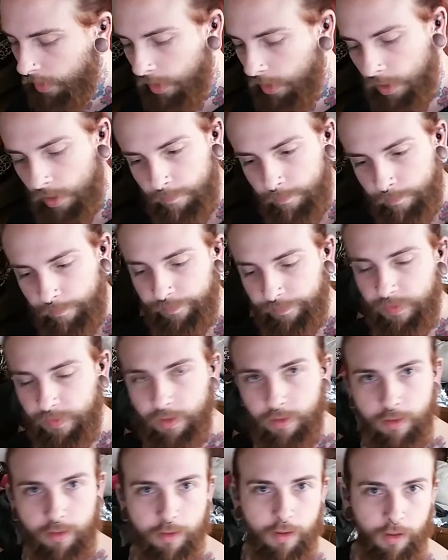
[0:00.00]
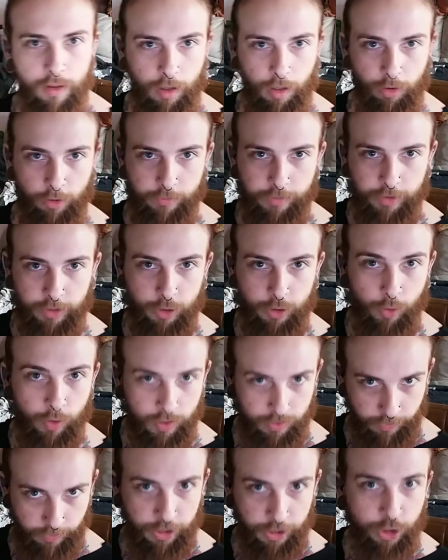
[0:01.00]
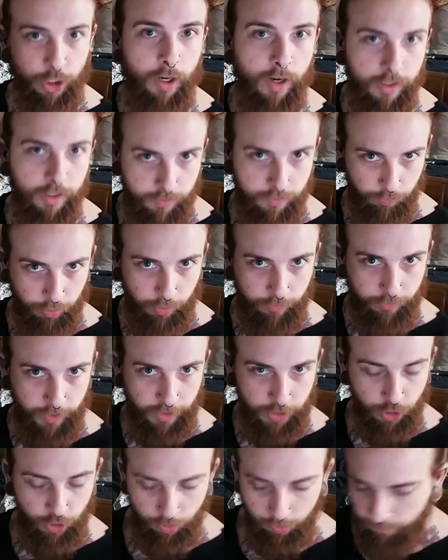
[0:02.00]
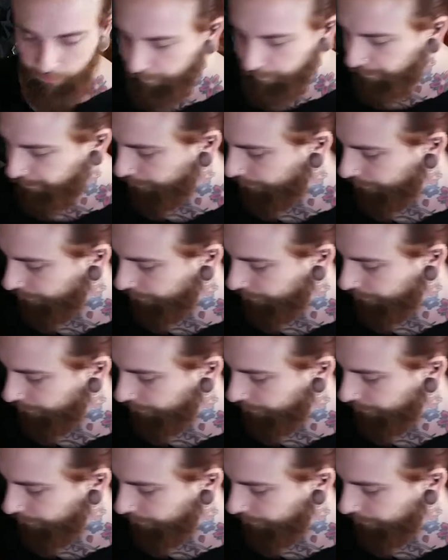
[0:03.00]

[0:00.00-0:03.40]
Um, color of your choice, make sure it's professional.